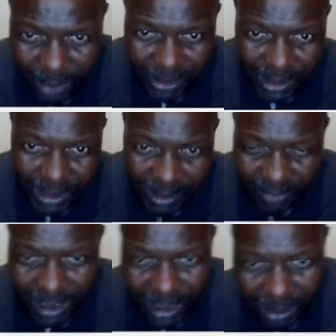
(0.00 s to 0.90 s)
which is
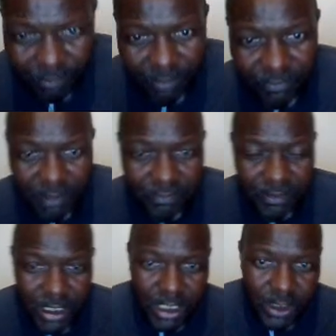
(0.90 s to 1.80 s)
11R over 5.
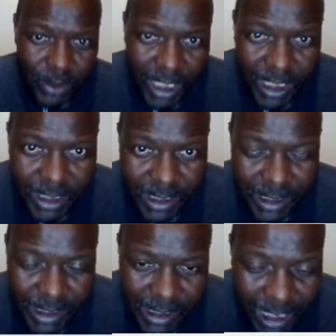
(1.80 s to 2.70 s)
So that
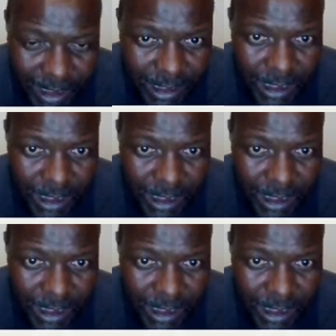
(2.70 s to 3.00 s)
is that.